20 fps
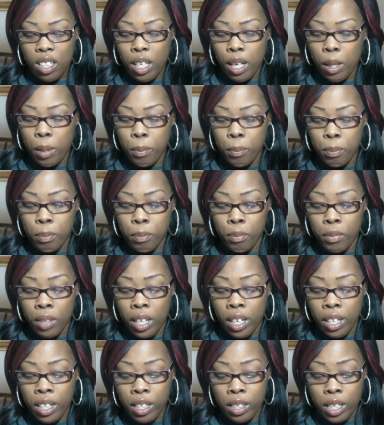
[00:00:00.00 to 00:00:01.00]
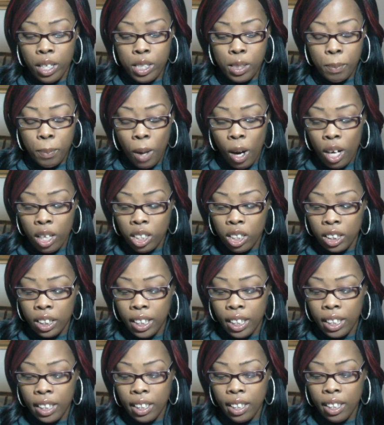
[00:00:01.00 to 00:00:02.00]
they're they're they're
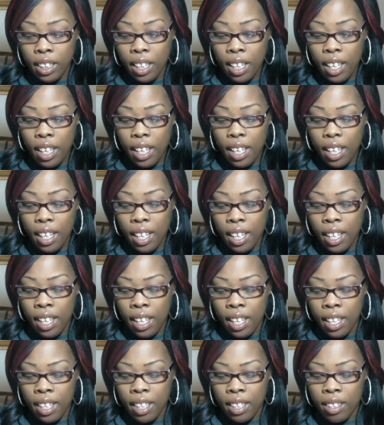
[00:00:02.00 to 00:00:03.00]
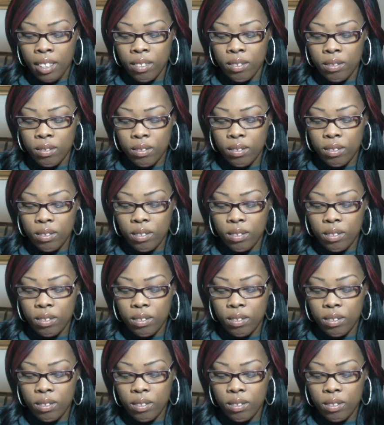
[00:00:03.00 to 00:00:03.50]
sparkly and